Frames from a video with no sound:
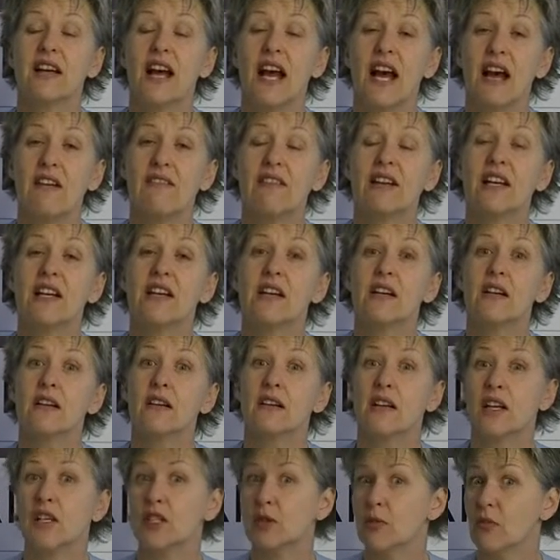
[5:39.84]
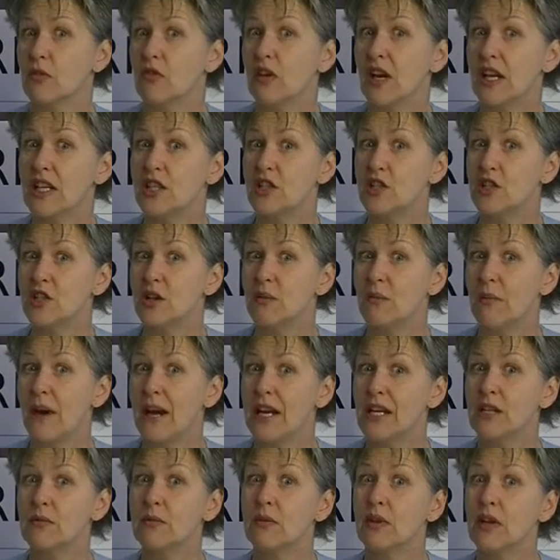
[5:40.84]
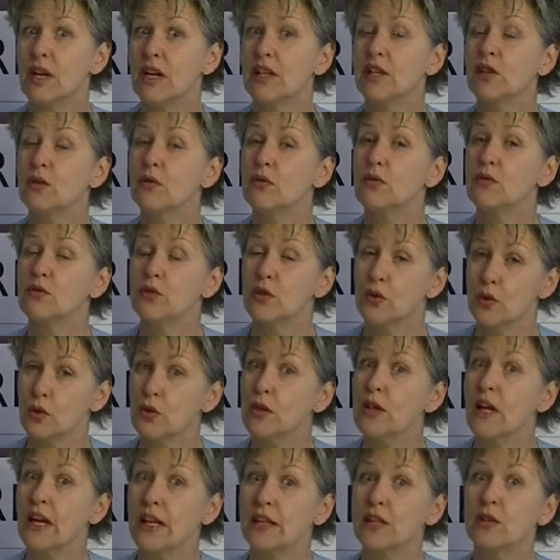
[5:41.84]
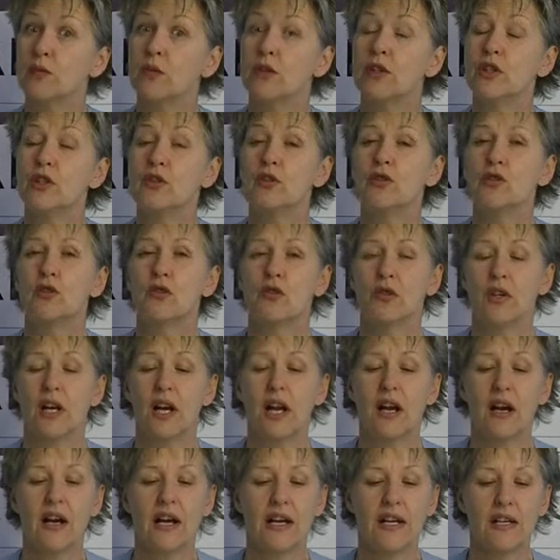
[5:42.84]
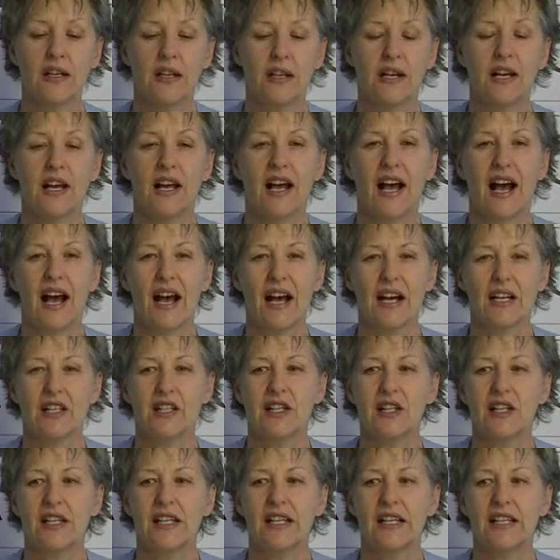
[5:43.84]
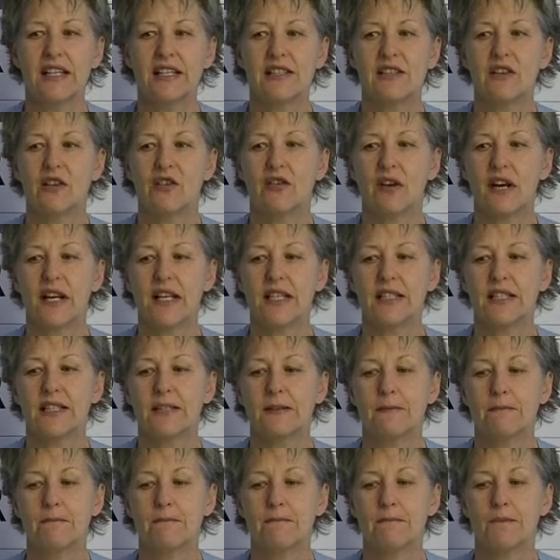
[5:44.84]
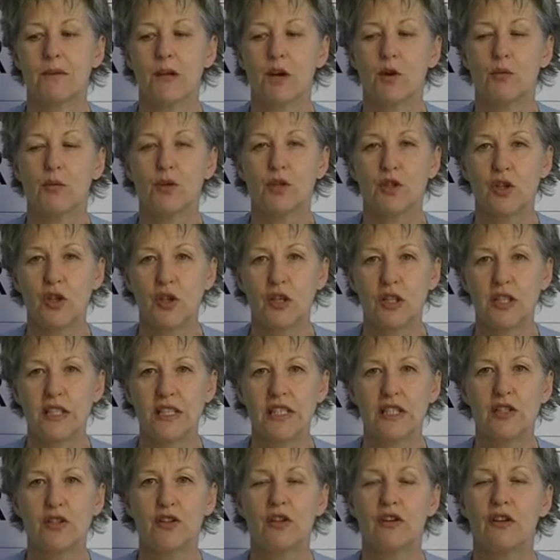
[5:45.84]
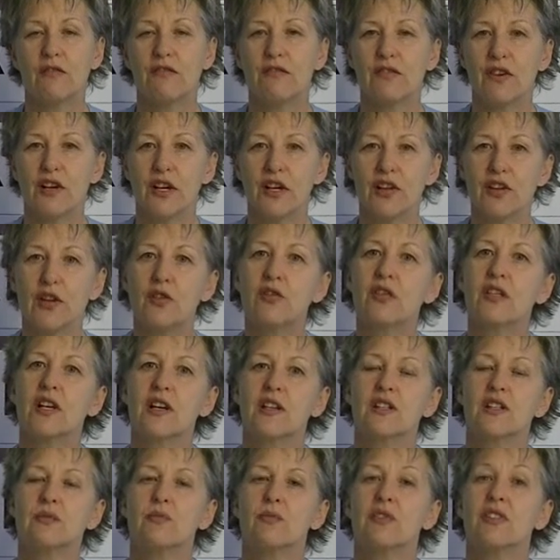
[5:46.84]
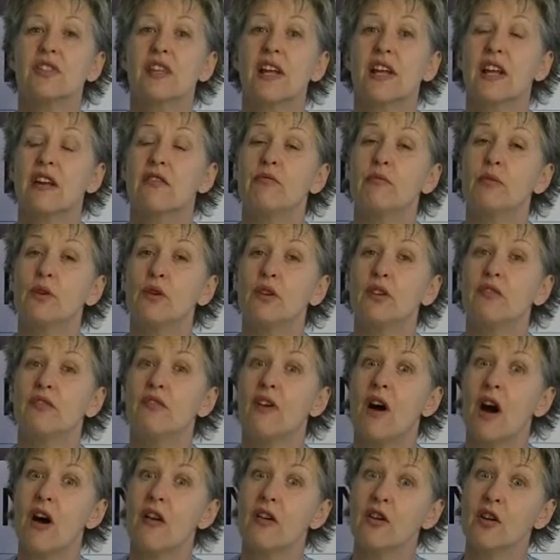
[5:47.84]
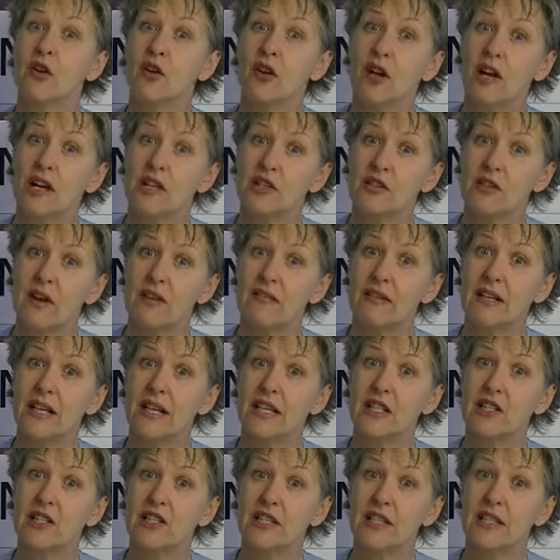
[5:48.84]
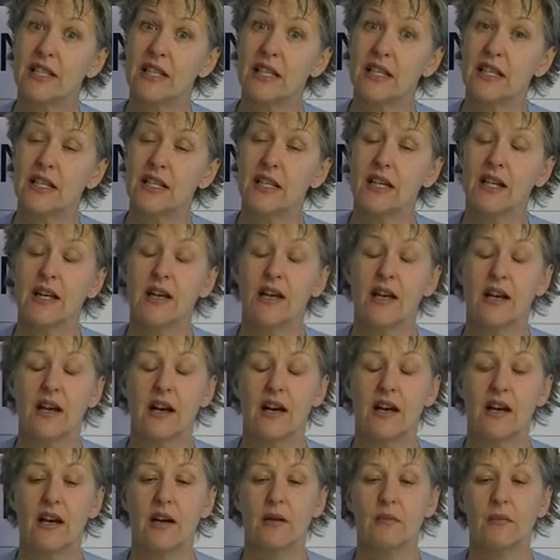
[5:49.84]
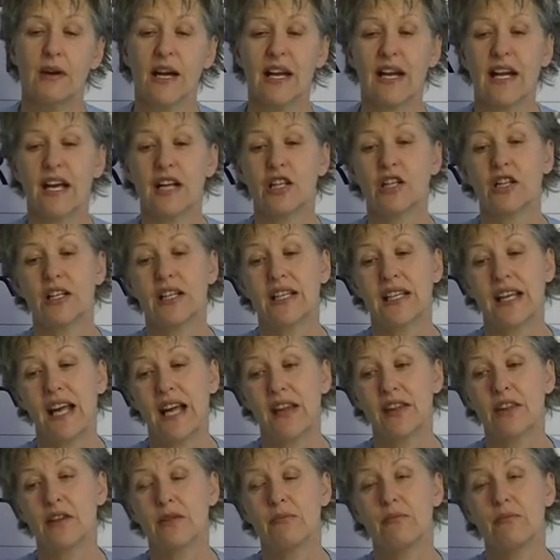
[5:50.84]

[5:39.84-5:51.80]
having a customer relationship management tool like the one you saw online actually is a great opportunity to convert those customers that have booked via an online travel agency, and actually get